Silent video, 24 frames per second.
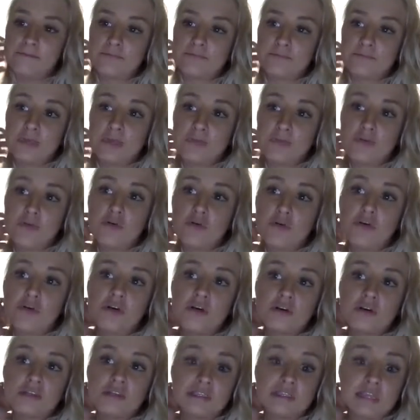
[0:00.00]

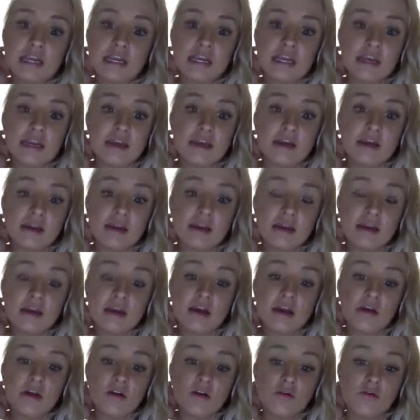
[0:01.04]
People see
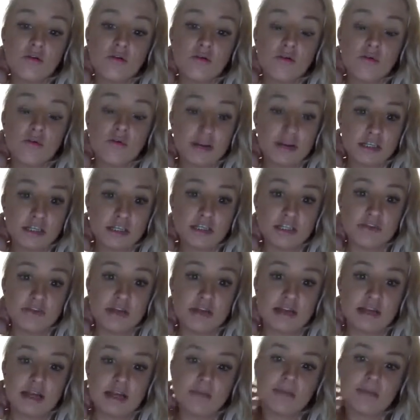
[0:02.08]
what you're
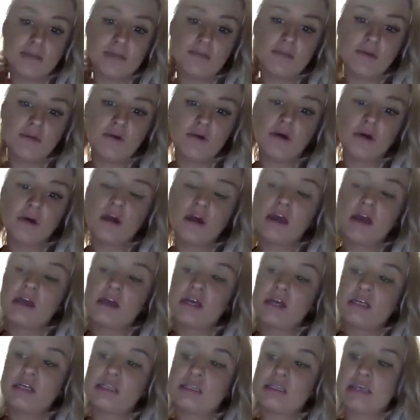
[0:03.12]
doing. Like, people
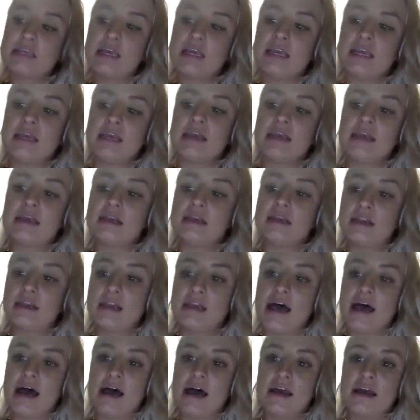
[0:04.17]
see
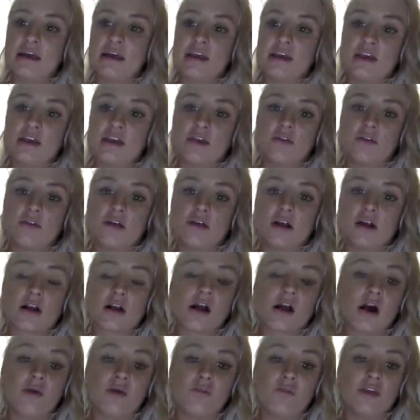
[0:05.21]
that you're
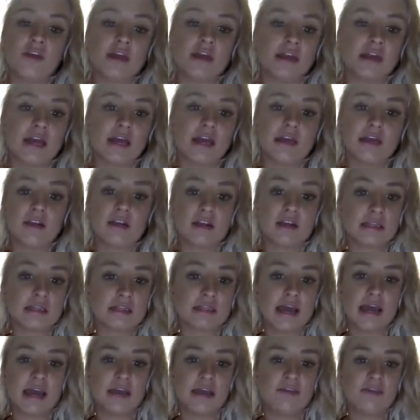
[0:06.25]
confident, that you're
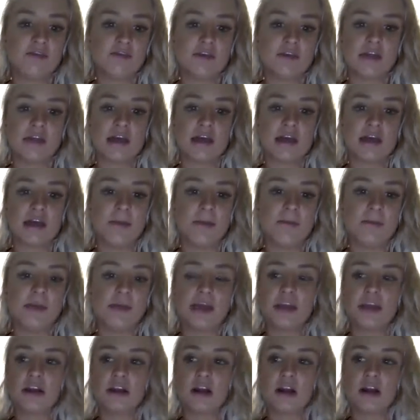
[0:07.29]
excited for them,
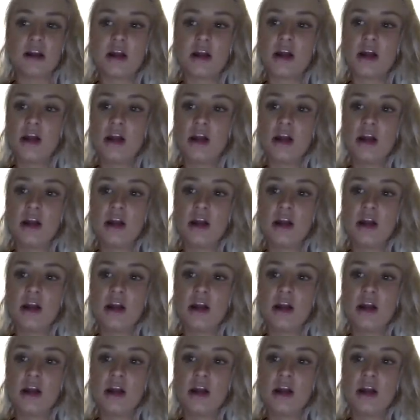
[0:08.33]
that you're,